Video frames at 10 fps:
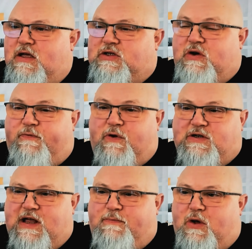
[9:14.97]
So for
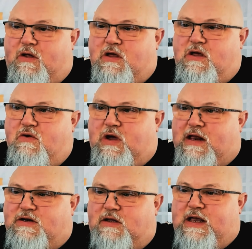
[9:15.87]
example, you
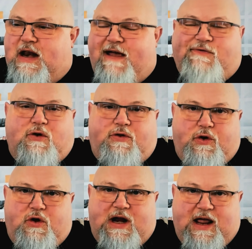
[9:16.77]
can delete after
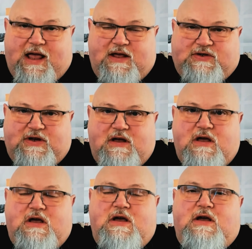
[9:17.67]
30 days
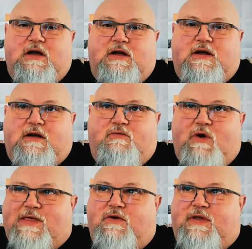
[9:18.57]

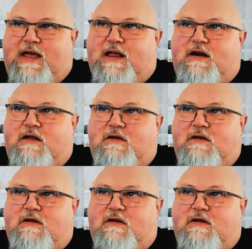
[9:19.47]
rather than